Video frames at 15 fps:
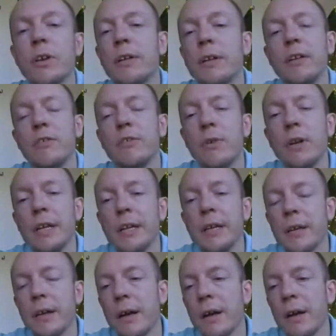it's
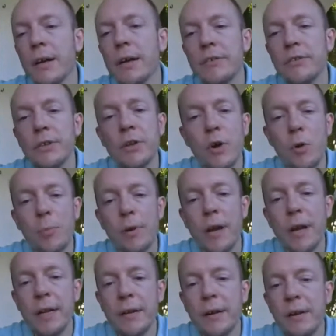really it's a
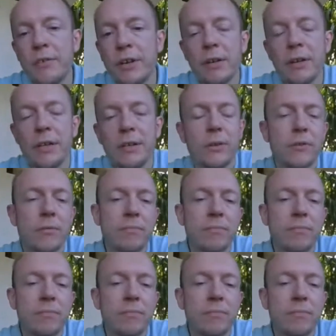no-brainer, and generally